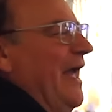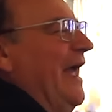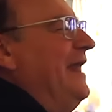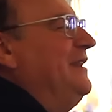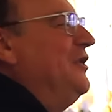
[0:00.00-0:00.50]

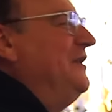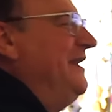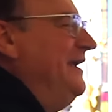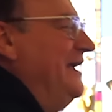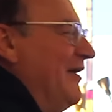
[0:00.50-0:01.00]
And the
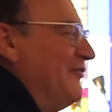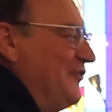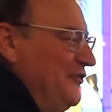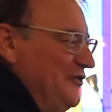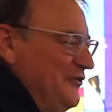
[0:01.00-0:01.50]
day
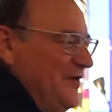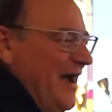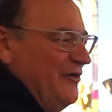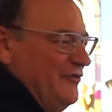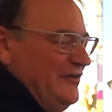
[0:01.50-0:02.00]
after, you know,
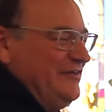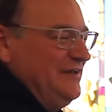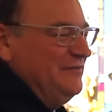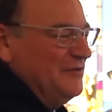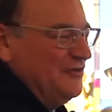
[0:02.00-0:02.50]
I
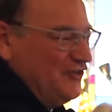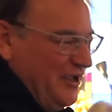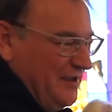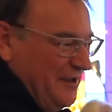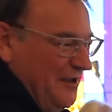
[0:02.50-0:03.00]
received a
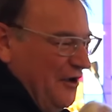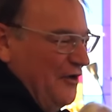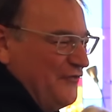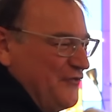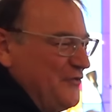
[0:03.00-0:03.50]
check
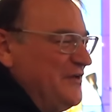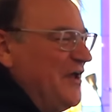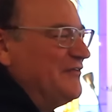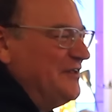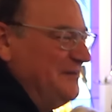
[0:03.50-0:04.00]
of
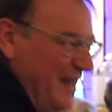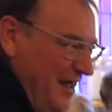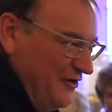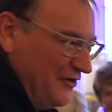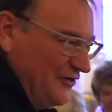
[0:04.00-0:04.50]

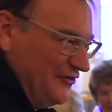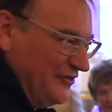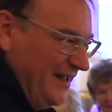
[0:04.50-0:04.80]
$3,000.